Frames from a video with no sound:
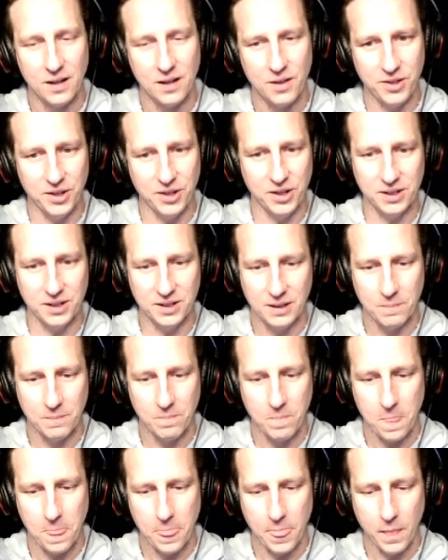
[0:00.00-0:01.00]
that,
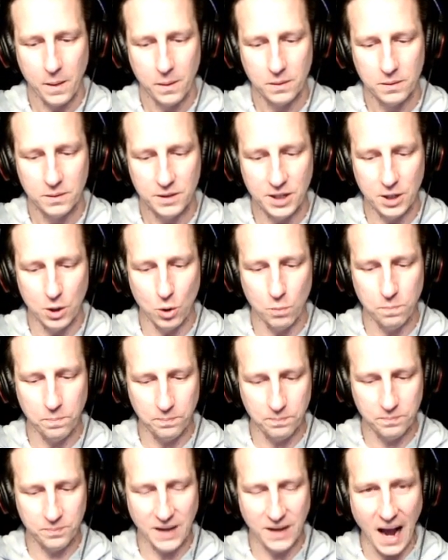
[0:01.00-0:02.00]
you know,
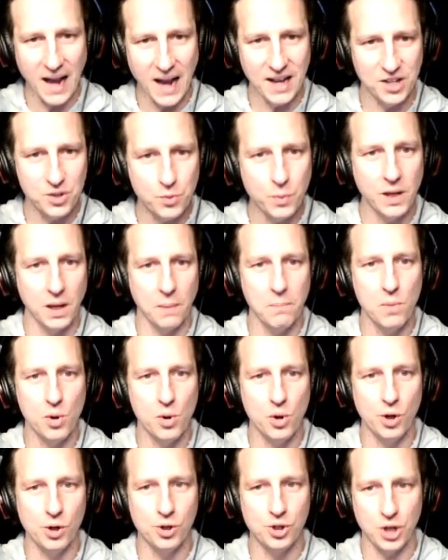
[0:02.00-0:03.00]
guys will
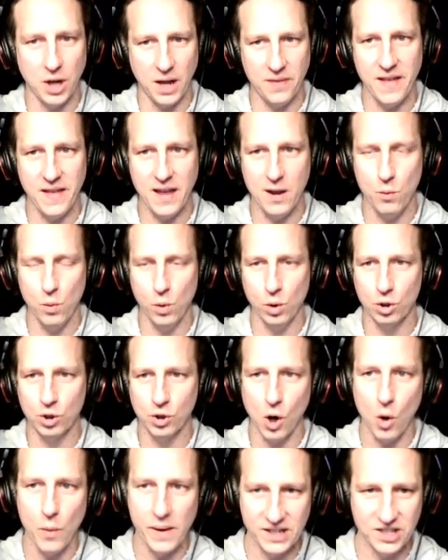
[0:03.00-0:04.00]
emerge and they will
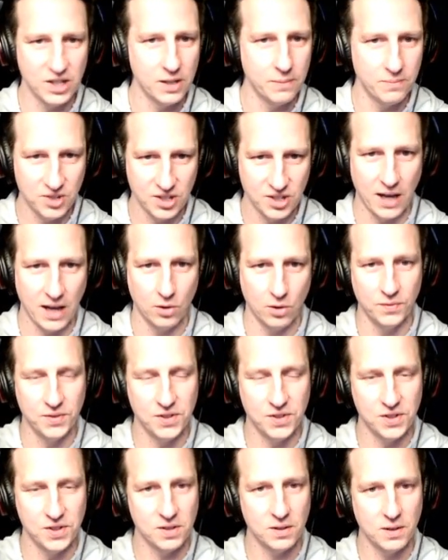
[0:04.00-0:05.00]
grow
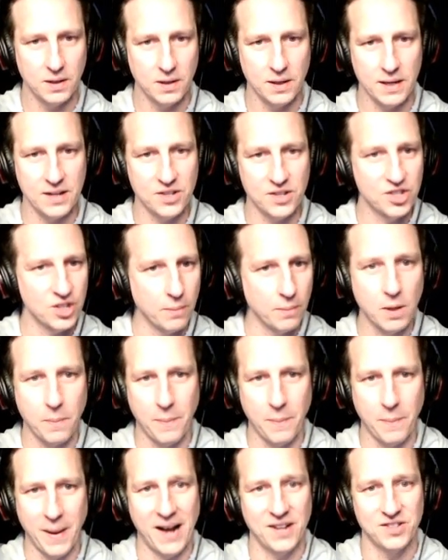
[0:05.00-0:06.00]
into themselves
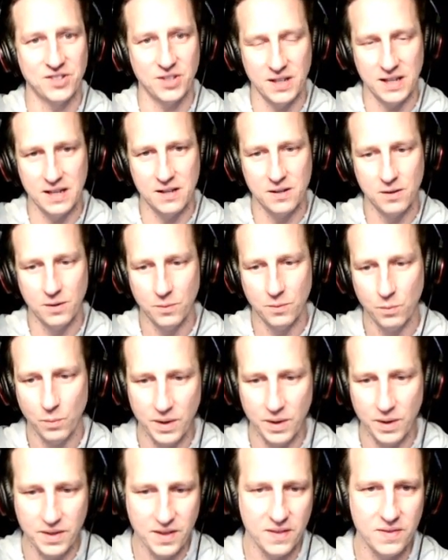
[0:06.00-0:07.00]
in some
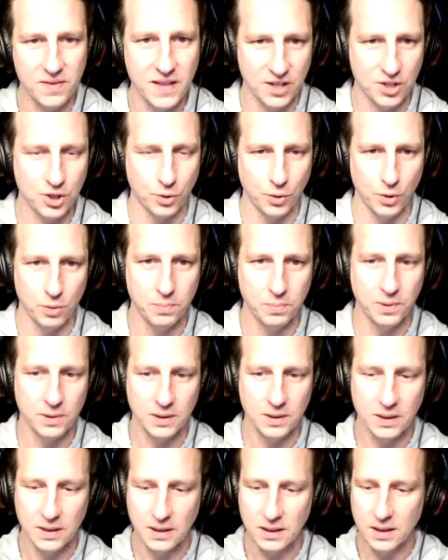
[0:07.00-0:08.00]
capacity within this
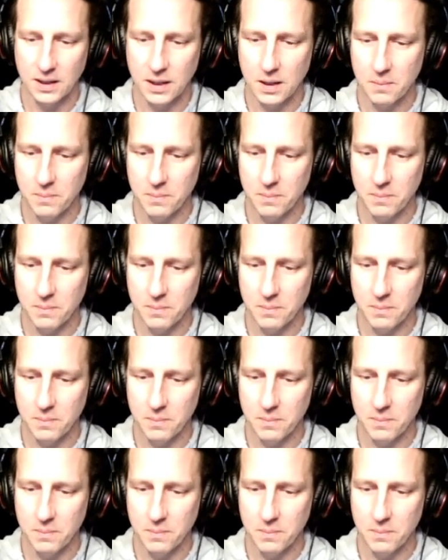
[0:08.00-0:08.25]
group,